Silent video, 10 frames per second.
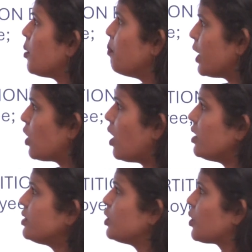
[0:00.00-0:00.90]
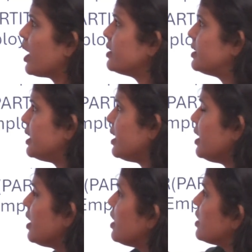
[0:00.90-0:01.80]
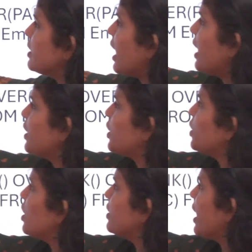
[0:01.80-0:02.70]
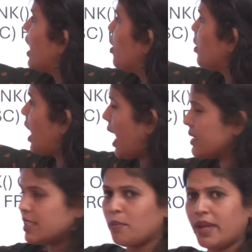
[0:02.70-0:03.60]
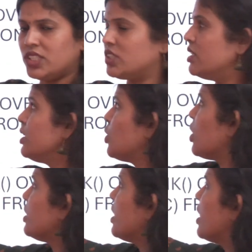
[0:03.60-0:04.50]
Because you can see that they have, as they mentioned, your